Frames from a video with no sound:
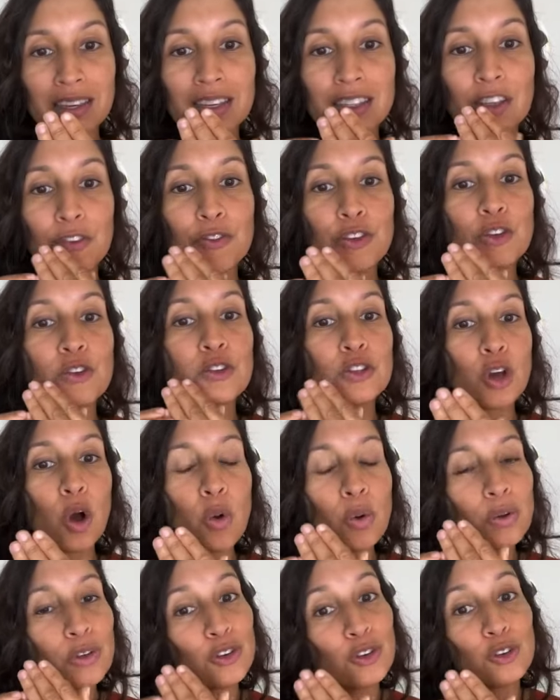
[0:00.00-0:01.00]
Because if you
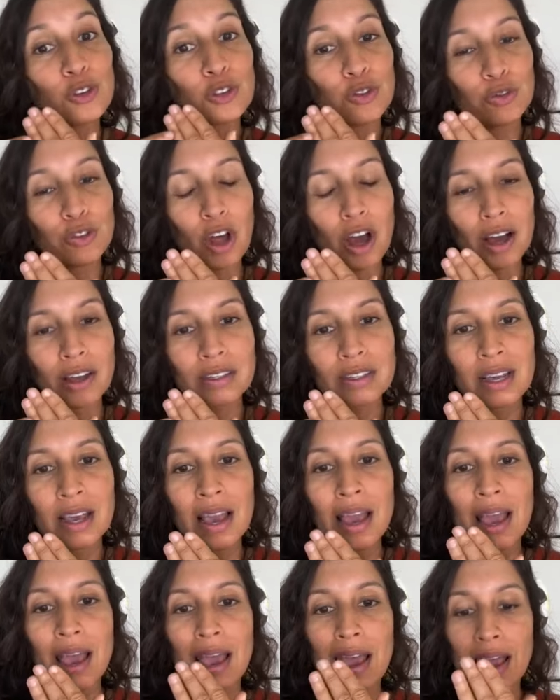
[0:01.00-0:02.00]
don't use floss
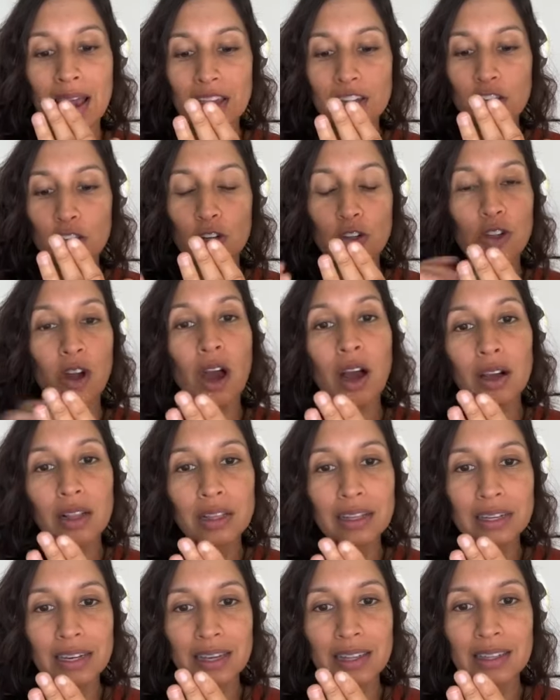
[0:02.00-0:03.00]
and you're not
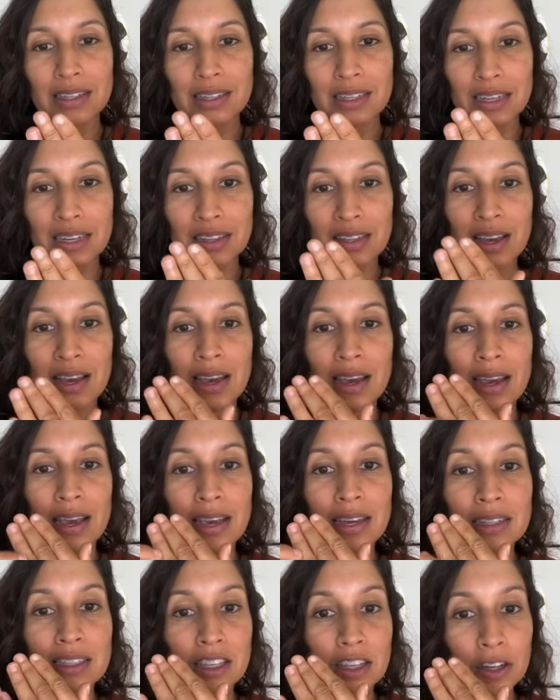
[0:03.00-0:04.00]
cleaning the teeth,
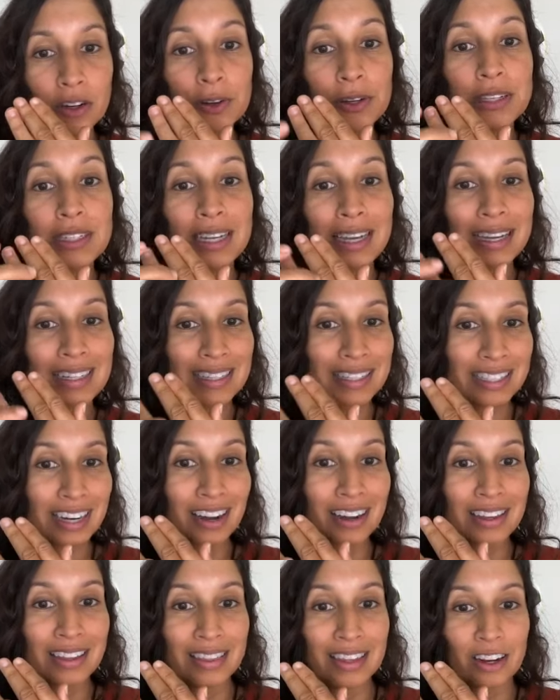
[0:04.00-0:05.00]
it's going to get
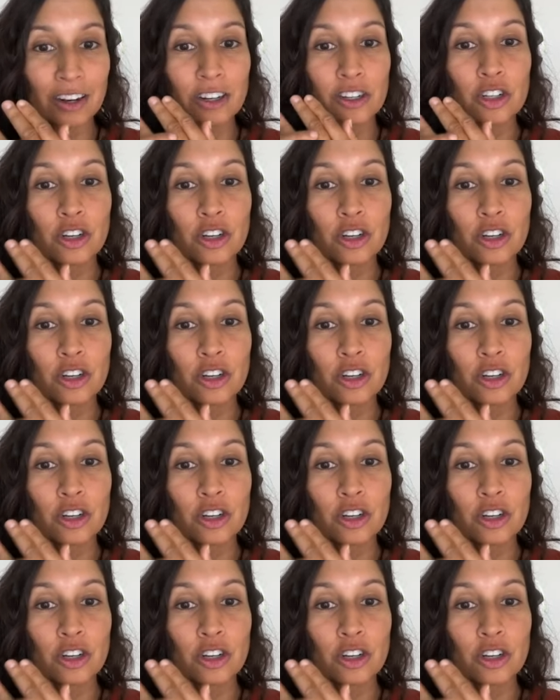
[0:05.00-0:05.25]
stuck in there.